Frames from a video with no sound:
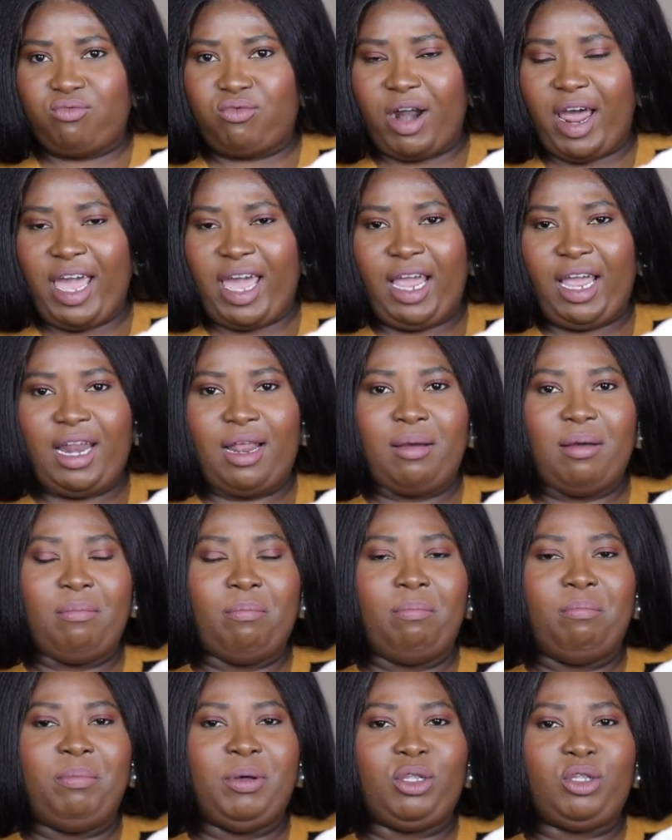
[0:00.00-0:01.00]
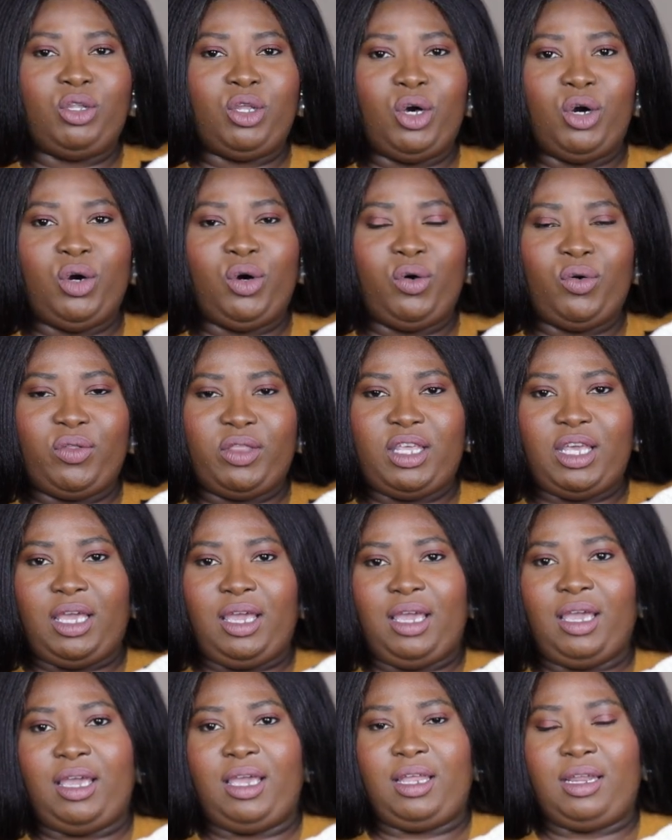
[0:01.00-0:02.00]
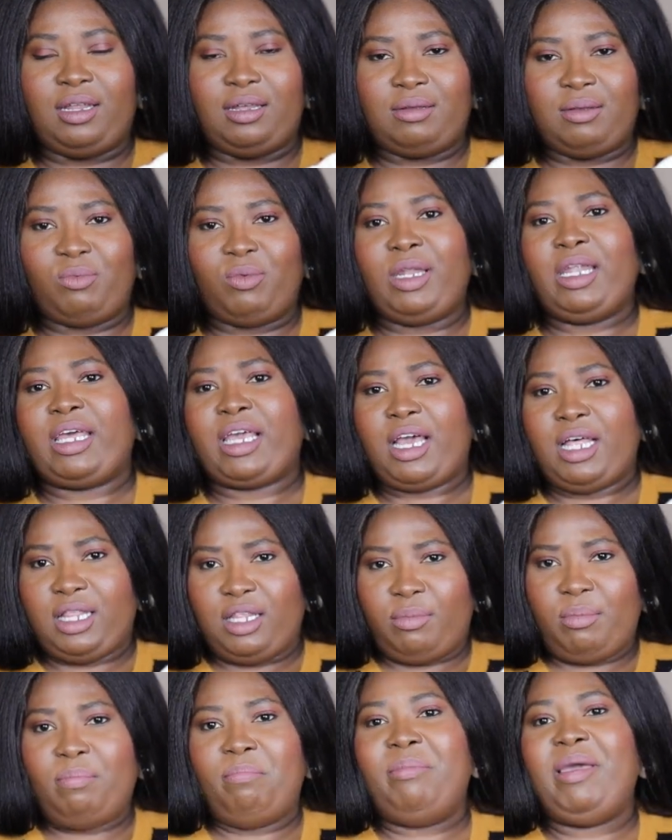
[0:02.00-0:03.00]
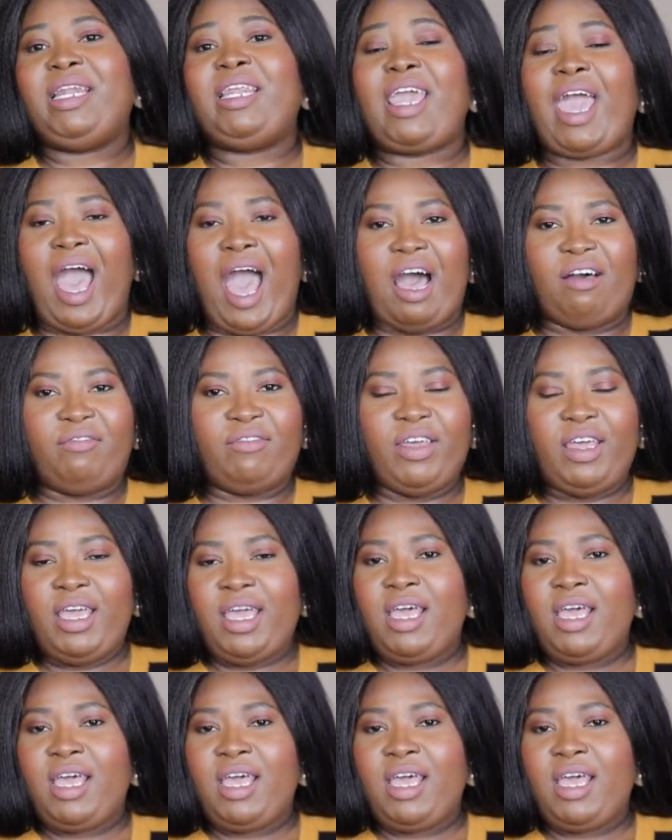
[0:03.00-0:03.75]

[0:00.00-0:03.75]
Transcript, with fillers: right below the like a little mid calf